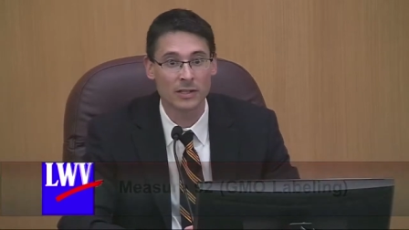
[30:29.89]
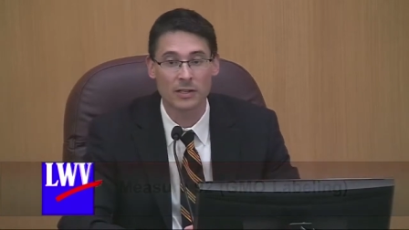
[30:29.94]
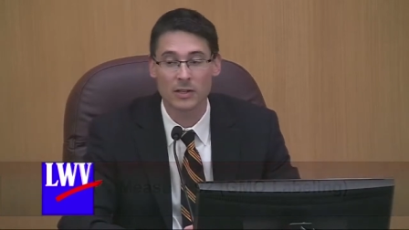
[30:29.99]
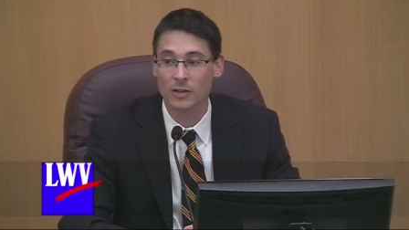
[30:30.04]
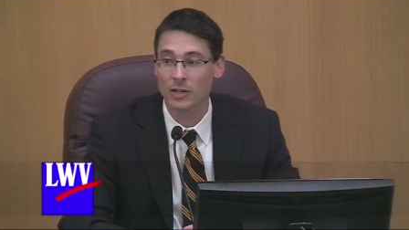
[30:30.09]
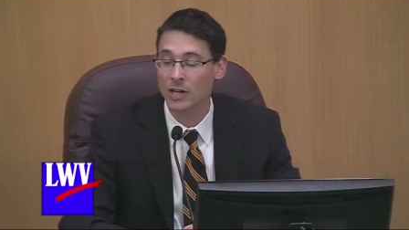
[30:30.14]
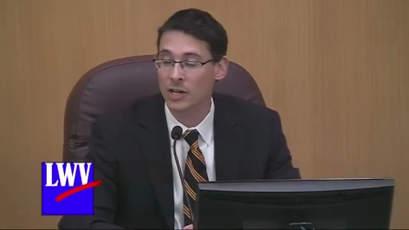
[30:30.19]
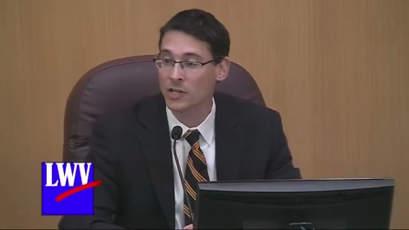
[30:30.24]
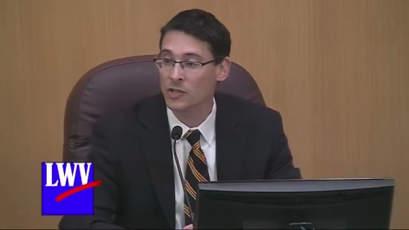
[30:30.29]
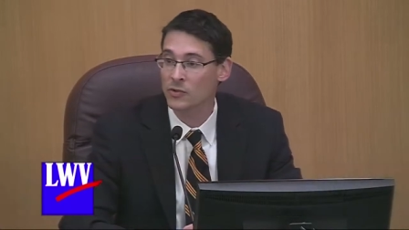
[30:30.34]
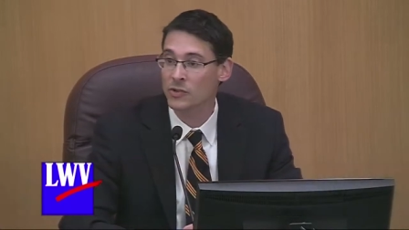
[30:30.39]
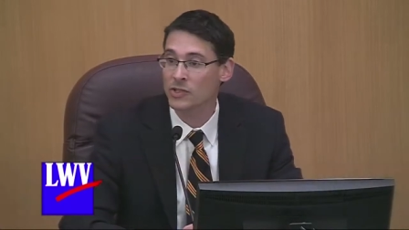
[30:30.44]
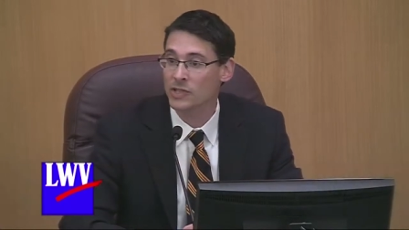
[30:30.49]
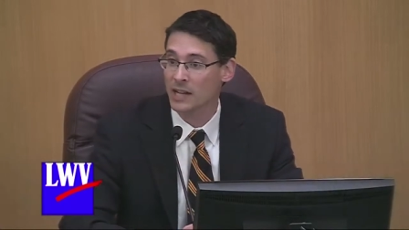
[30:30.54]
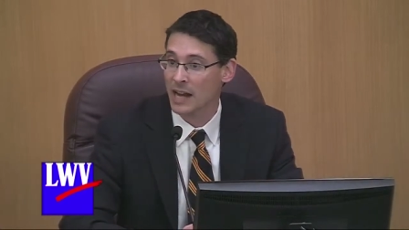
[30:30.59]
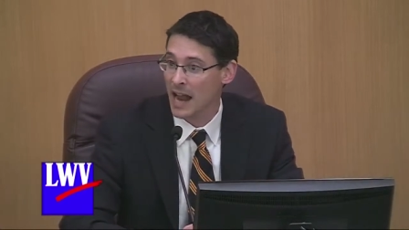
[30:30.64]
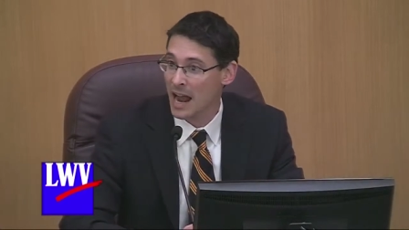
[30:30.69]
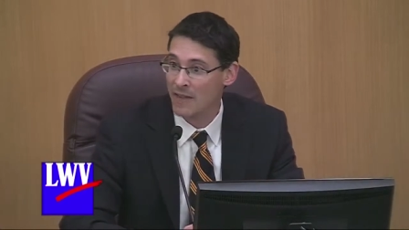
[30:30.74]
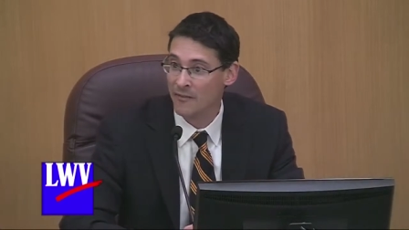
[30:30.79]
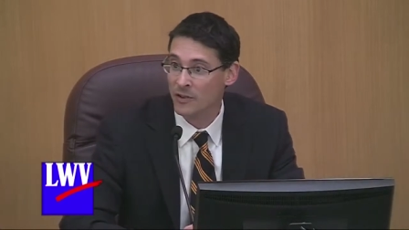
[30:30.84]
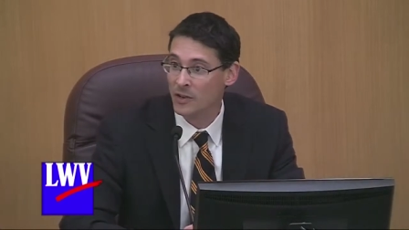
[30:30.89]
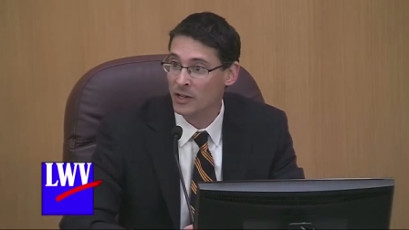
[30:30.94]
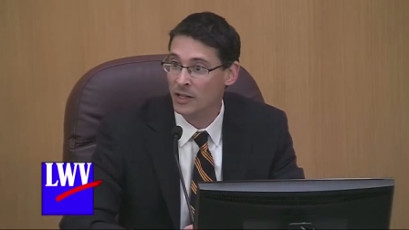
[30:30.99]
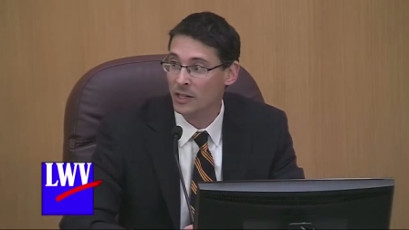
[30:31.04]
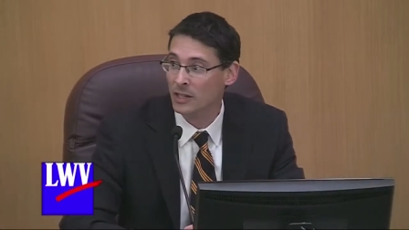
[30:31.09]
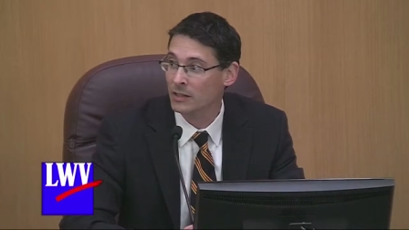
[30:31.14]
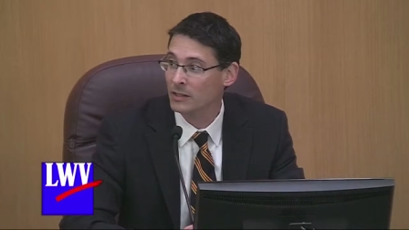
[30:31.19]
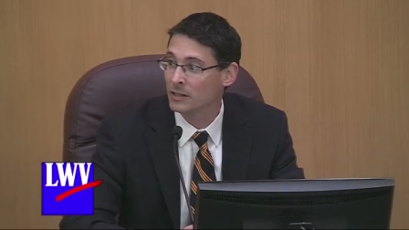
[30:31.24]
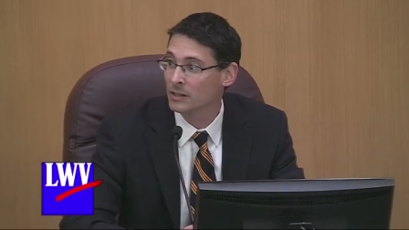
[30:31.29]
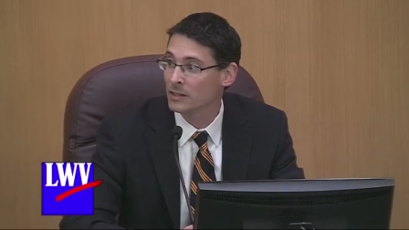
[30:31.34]
there are countries in
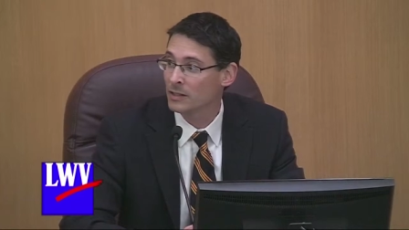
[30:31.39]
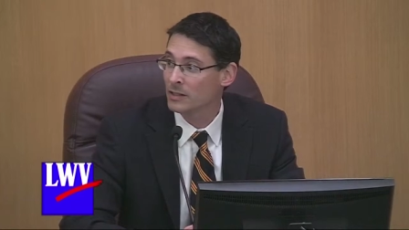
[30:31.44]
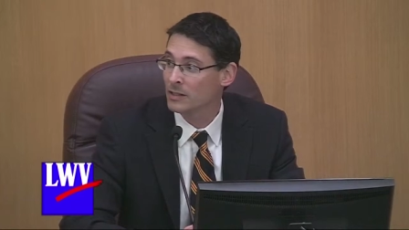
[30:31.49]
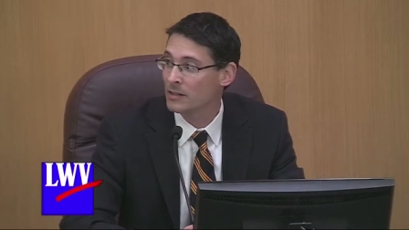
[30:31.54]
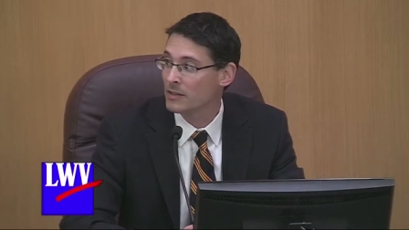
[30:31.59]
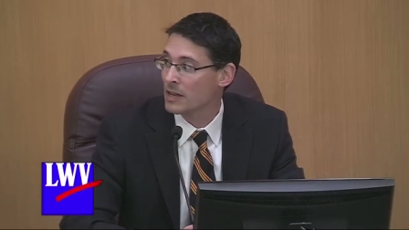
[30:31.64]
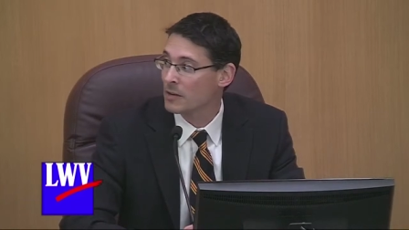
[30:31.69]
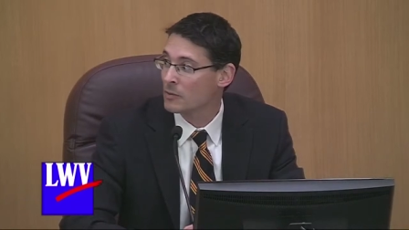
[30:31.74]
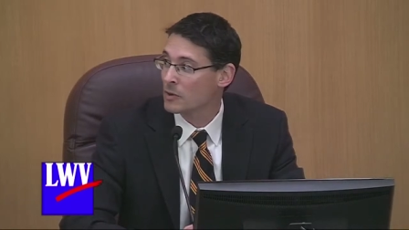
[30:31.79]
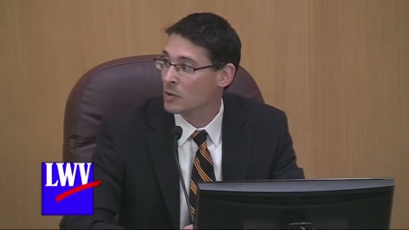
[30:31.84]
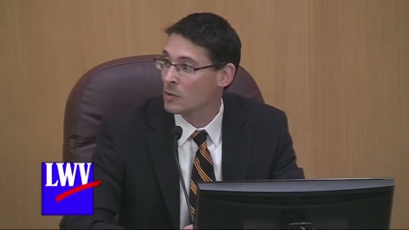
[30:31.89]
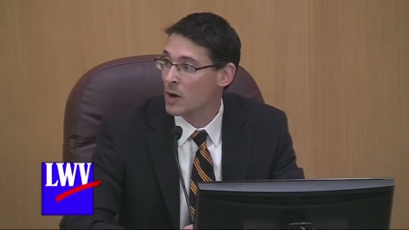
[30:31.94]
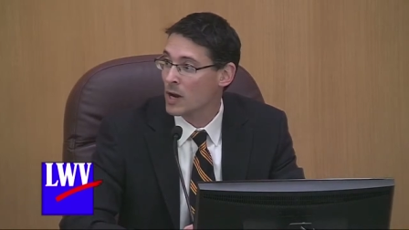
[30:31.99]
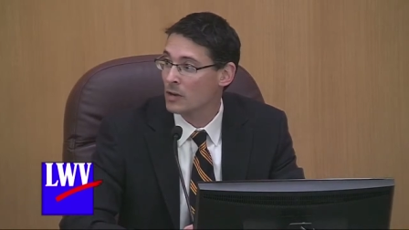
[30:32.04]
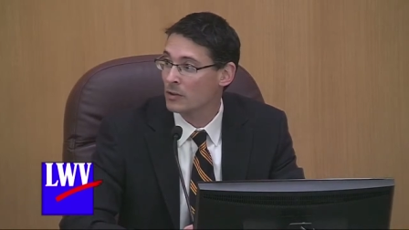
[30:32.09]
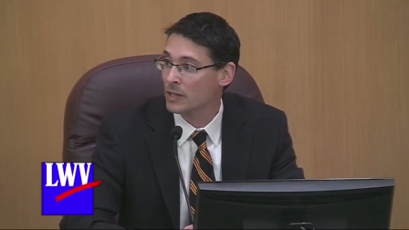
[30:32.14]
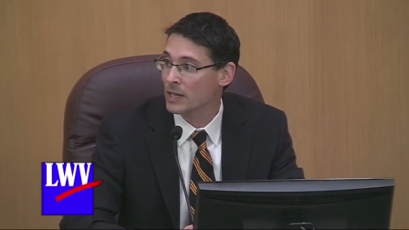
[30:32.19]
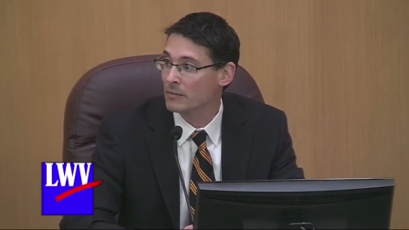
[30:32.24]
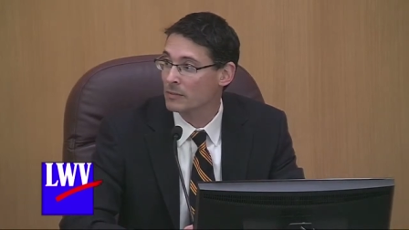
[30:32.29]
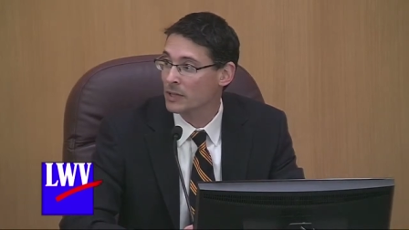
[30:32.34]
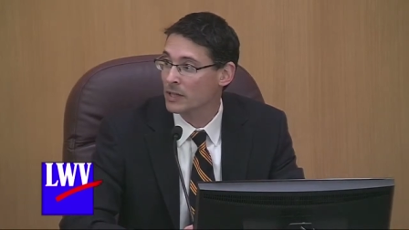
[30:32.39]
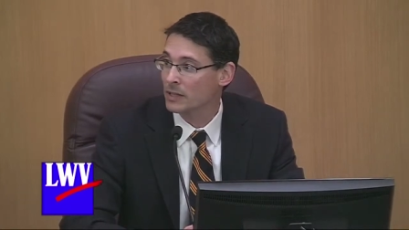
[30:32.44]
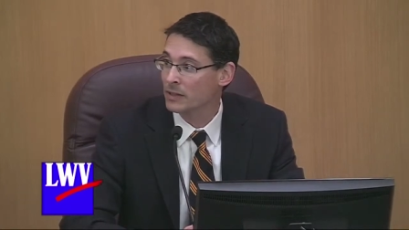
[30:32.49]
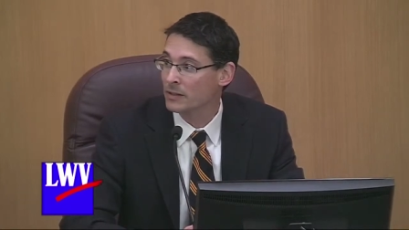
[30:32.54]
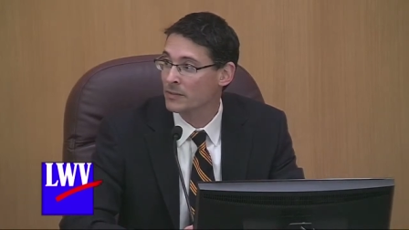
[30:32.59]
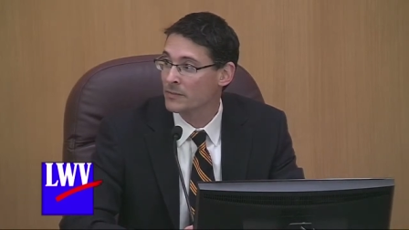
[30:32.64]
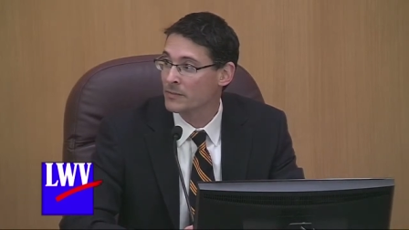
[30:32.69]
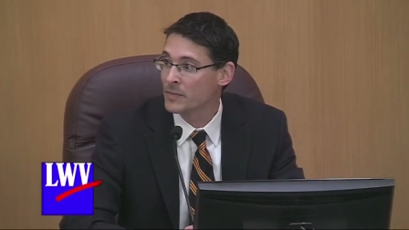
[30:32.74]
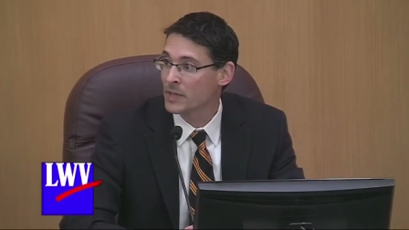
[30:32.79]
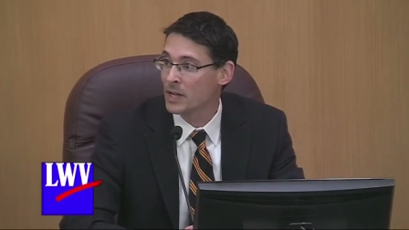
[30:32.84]
Africa that require labeling.
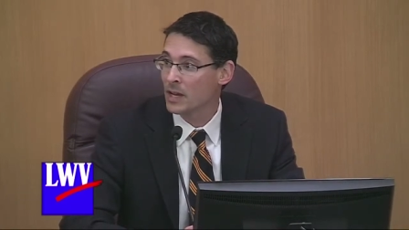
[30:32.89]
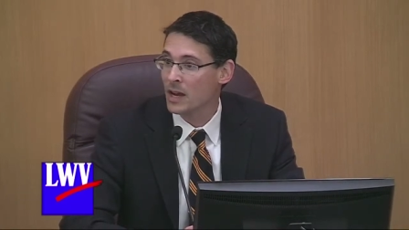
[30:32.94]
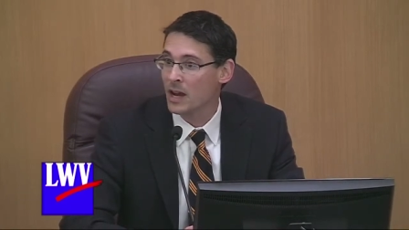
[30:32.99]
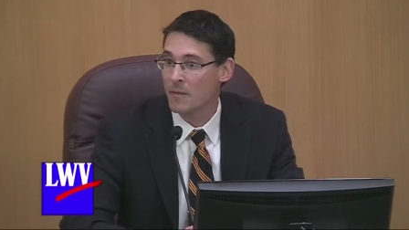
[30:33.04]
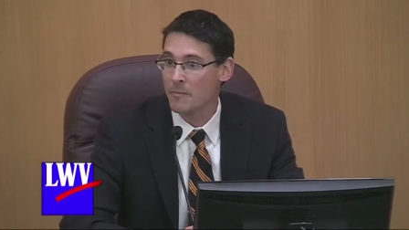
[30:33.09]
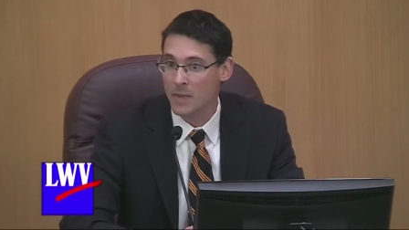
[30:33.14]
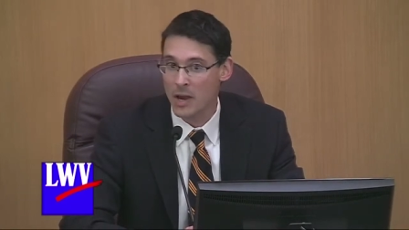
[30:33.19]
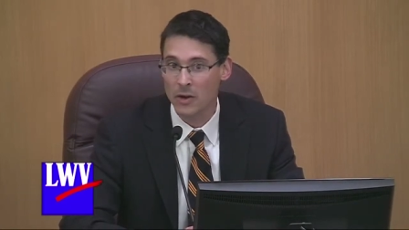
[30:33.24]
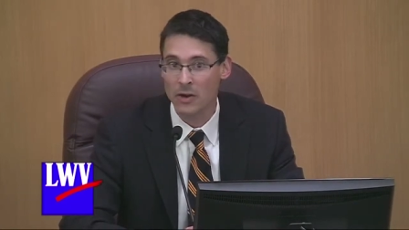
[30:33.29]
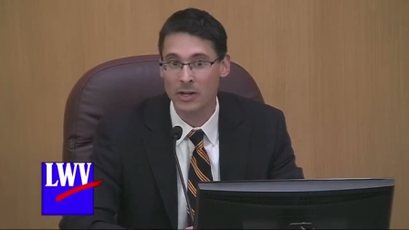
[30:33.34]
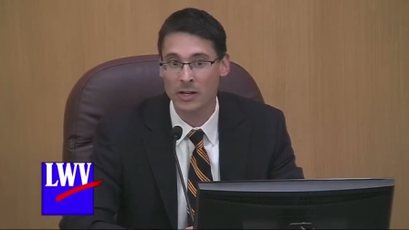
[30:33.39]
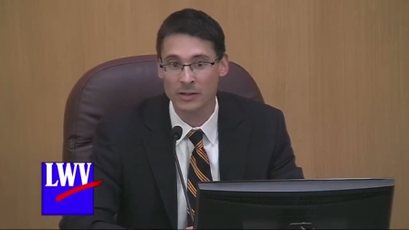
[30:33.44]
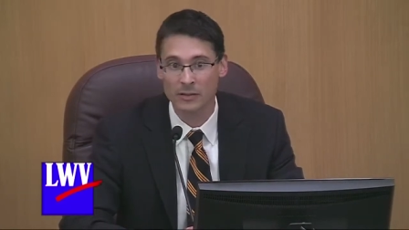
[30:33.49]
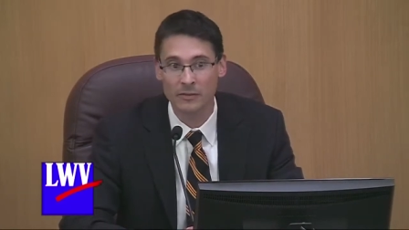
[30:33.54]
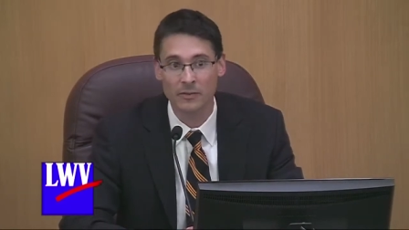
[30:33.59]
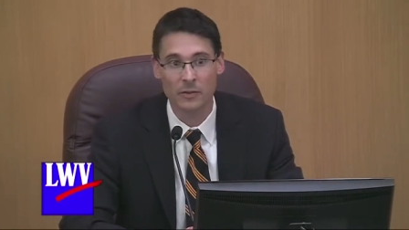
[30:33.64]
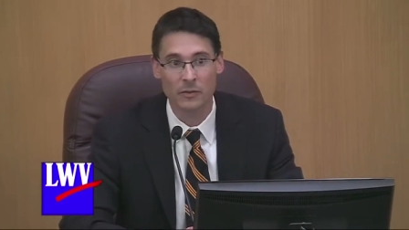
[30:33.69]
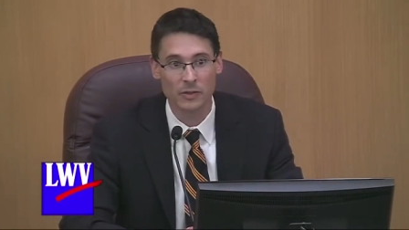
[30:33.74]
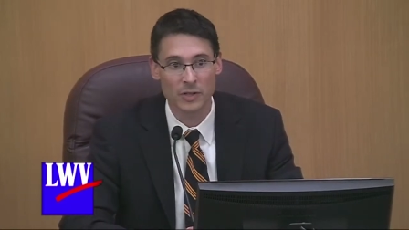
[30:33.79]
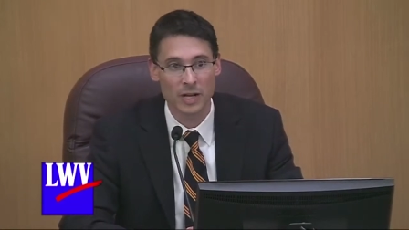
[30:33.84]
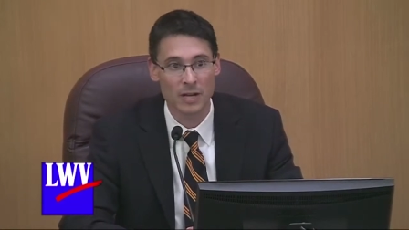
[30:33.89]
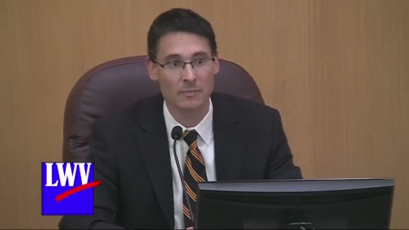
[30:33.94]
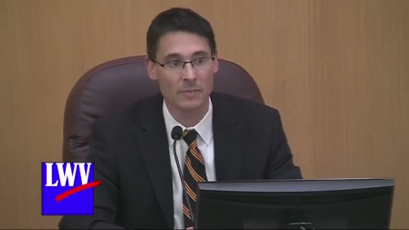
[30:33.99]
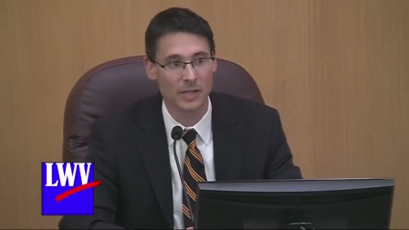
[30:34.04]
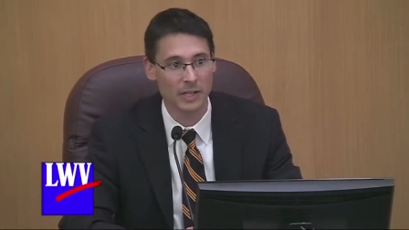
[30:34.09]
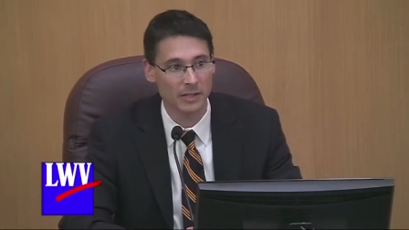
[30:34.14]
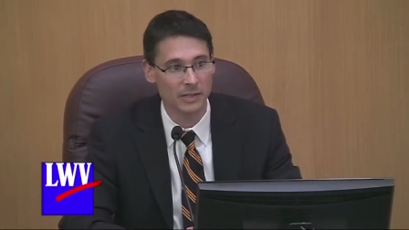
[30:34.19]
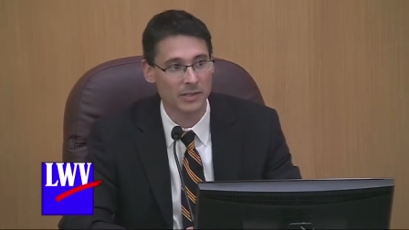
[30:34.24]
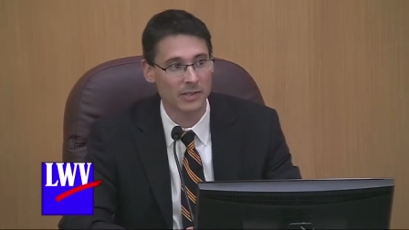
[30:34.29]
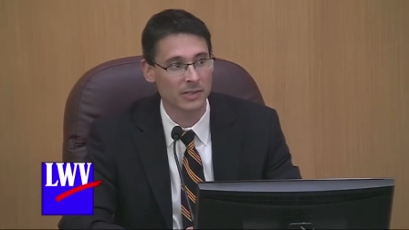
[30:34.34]
American food
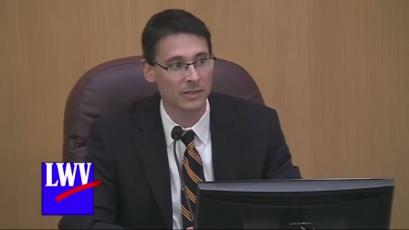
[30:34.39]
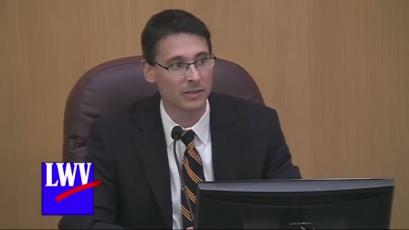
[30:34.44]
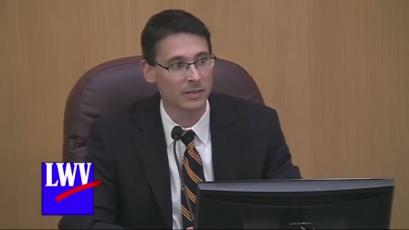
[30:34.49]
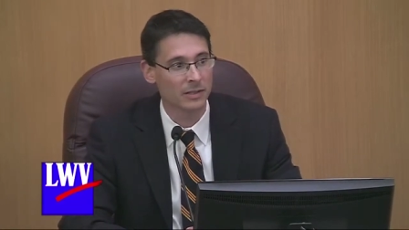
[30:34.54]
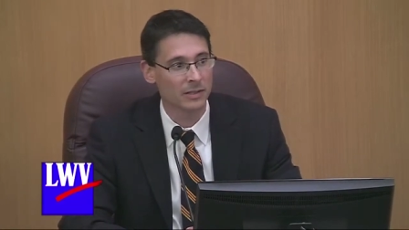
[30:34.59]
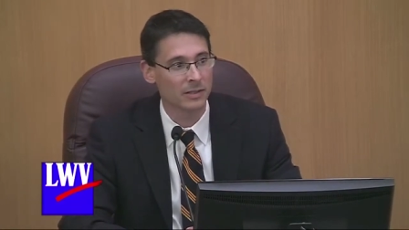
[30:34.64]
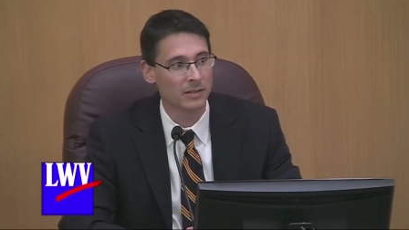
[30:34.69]
companies